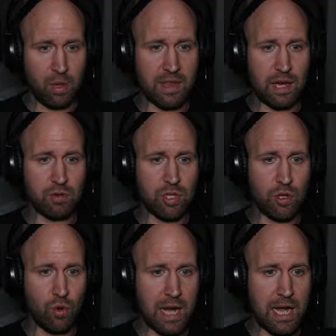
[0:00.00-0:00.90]
without
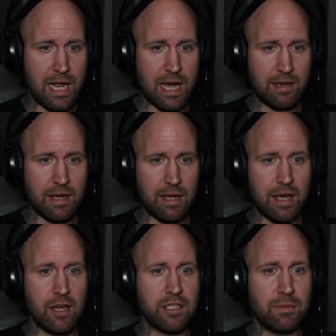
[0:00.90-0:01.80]
Granny
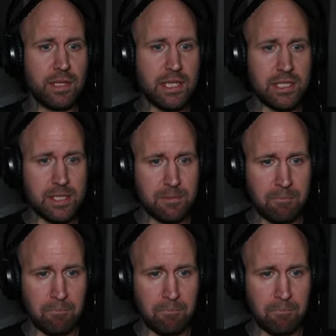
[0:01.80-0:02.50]
attacking us, please?